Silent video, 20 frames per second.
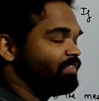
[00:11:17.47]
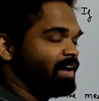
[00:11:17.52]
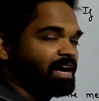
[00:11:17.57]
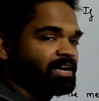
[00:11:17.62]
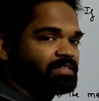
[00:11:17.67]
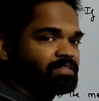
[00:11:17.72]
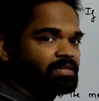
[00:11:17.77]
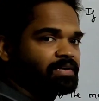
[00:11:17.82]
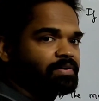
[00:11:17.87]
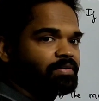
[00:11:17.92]

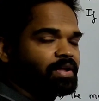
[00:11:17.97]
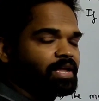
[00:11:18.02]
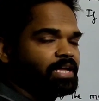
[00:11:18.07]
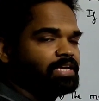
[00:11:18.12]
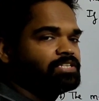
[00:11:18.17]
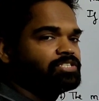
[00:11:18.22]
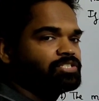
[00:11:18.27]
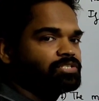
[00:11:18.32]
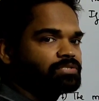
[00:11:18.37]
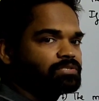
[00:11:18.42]
find their
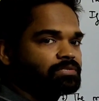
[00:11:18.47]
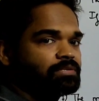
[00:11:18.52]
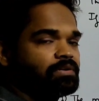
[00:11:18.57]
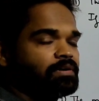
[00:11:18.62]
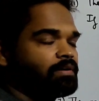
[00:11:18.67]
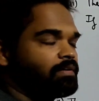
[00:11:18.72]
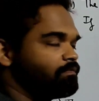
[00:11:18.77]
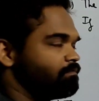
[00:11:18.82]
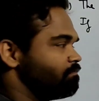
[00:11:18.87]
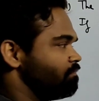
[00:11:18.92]
ages.
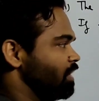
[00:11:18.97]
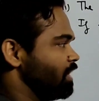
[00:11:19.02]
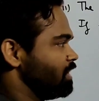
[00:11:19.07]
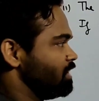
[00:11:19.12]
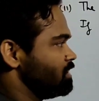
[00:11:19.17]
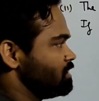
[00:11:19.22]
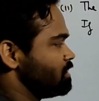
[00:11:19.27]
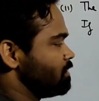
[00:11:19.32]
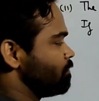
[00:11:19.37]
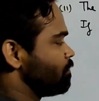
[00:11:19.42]

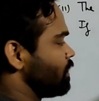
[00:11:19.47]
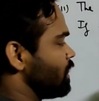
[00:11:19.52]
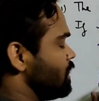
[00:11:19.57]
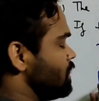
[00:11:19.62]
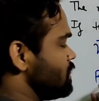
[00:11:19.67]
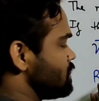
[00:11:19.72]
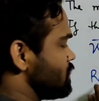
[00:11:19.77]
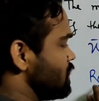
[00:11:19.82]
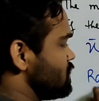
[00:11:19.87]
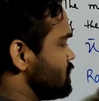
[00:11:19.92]
Very easy.
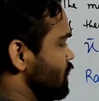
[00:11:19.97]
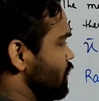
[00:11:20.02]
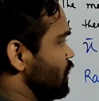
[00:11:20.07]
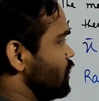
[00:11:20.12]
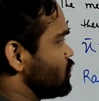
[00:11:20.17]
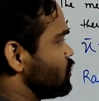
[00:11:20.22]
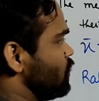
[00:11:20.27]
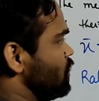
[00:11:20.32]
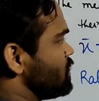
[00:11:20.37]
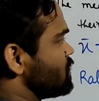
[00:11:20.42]
Since the
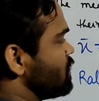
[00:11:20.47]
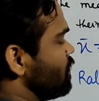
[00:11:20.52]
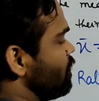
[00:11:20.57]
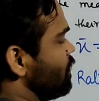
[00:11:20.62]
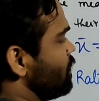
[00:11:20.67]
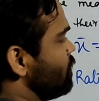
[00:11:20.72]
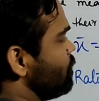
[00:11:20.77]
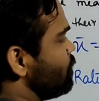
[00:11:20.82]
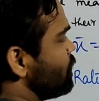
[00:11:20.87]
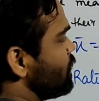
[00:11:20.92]
ratio is
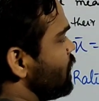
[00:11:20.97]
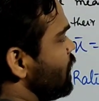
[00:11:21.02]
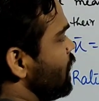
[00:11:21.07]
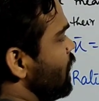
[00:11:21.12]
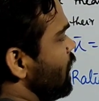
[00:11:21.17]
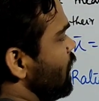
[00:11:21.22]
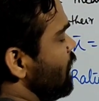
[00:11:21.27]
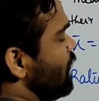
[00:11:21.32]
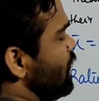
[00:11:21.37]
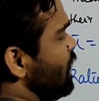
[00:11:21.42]
given,
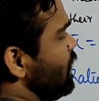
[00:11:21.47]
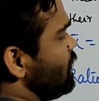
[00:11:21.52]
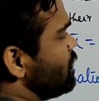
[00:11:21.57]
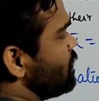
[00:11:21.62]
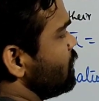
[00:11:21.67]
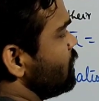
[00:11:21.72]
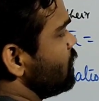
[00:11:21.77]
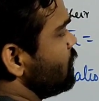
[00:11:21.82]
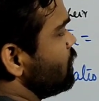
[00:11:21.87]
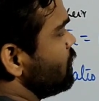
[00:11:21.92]

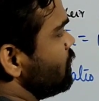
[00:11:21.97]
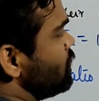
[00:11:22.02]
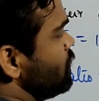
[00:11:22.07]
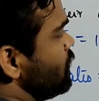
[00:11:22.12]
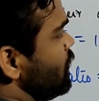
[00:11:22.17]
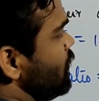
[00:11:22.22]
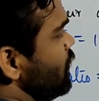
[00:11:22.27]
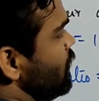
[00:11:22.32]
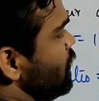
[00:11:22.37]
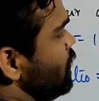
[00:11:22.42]
let
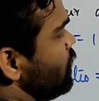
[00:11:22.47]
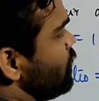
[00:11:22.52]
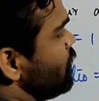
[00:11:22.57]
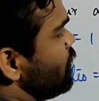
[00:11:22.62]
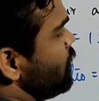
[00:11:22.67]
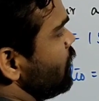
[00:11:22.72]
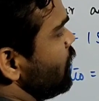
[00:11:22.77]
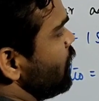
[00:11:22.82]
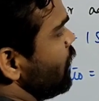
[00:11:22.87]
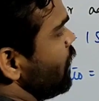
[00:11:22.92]
their
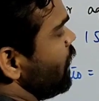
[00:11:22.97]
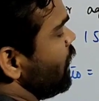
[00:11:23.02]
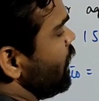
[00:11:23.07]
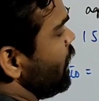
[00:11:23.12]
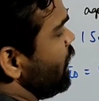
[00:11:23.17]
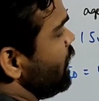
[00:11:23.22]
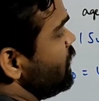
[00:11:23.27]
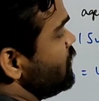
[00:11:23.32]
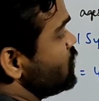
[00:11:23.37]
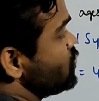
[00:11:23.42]

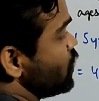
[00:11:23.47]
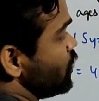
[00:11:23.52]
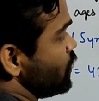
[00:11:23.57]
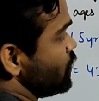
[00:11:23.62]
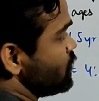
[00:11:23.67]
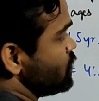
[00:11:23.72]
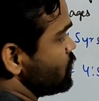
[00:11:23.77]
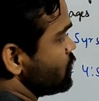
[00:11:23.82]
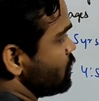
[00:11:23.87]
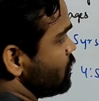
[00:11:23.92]

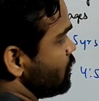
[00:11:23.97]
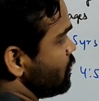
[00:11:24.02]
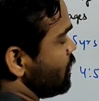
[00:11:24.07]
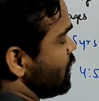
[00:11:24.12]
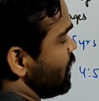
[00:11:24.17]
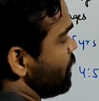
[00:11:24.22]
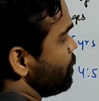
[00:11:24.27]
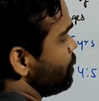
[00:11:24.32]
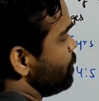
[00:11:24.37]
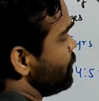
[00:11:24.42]
ages
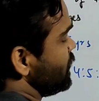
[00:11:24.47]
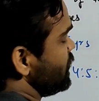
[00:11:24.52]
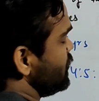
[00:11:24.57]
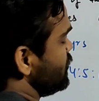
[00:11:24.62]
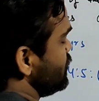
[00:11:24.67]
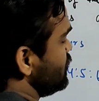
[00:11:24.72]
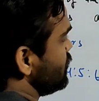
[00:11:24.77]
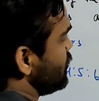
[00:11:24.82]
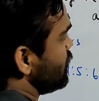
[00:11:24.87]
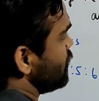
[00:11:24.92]

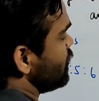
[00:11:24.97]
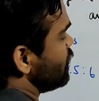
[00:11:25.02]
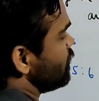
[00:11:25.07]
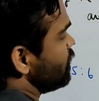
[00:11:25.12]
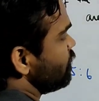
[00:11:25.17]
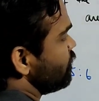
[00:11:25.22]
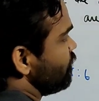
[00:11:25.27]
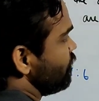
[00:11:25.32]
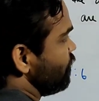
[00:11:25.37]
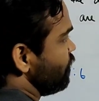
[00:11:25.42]
be
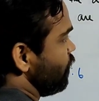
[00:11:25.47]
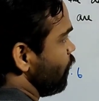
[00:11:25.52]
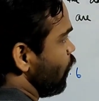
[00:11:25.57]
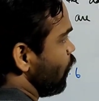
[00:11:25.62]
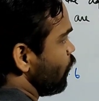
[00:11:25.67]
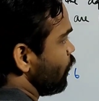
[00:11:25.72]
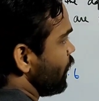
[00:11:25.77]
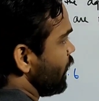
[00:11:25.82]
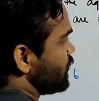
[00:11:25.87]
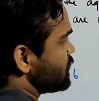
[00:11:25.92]

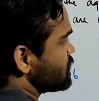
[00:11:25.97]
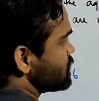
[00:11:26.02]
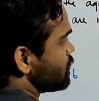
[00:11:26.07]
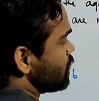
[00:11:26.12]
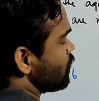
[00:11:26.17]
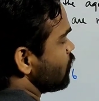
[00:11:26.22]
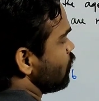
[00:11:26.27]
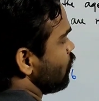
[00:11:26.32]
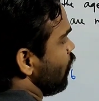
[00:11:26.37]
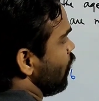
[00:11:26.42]

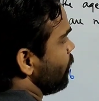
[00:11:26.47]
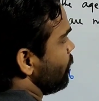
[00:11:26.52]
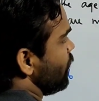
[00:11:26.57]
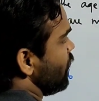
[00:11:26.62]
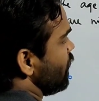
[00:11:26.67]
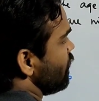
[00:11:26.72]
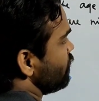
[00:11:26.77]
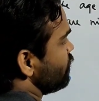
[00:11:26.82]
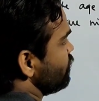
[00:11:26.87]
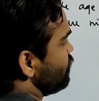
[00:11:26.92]
4x,
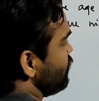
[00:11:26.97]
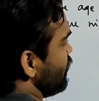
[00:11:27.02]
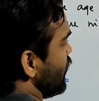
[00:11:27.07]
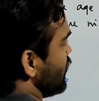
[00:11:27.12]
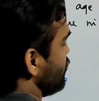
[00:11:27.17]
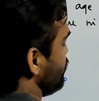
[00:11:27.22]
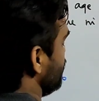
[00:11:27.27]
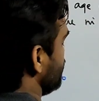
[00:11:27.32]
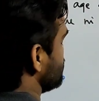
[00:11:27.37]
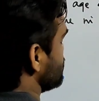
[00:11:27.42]

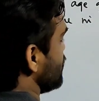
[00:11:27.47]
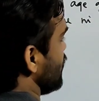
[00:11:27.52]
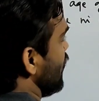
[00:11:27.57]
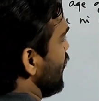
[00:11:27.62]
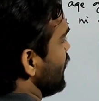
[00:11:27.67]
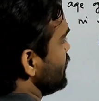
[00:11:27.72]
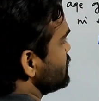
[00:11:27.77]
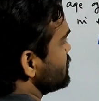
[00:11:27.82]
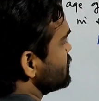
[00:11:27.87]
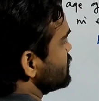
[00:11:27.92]
5x
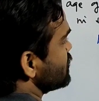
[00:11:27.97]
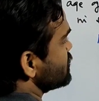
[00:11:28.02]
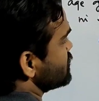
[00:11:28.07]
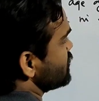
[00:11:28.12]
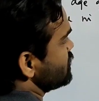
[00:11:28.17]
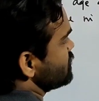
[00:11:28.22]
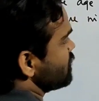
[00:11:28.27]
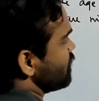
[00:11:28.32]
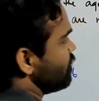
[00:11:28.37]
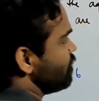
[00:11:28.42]
and
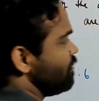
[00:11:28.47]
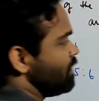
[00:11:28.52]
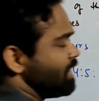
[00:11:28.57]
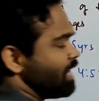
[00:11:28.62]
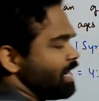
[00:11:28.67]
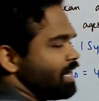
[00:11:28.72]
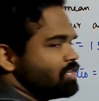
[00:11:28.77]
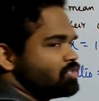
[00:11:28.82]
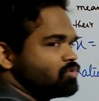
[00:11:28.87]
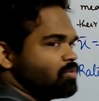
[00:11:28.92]
6x. We
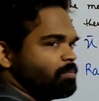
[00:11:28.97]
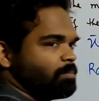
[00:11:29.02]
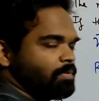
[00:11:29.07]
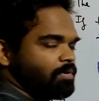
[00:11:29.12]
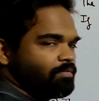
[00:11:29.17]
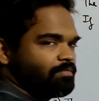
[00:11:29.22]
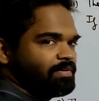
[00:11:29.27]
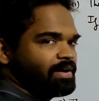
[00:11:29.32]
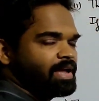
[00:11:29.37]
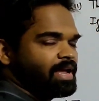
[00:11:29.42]
can assume
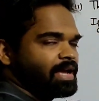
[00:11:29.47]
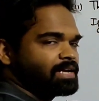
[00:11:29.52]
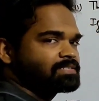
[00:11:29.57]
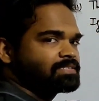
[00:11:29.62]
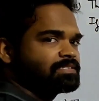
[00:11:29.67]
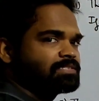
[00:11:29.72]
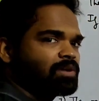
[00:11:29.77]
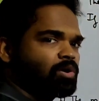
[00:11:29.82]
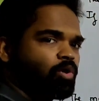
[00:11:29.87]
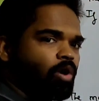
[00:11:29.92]
where
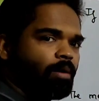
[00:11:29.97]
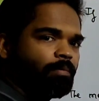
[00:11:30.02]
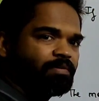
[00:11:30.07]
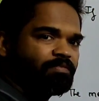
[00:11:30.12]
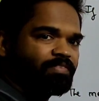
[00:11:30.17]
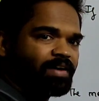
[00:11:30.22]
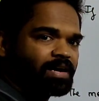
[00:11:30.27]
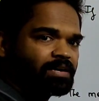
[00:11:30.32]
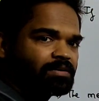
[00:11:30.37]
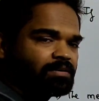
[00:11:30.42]
x is a
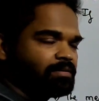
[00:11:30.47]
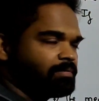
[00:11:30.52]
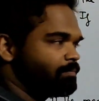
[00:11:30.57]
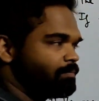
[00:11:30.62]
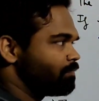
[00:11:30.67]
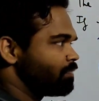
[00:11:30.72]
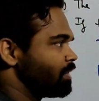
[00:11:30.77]
common factor,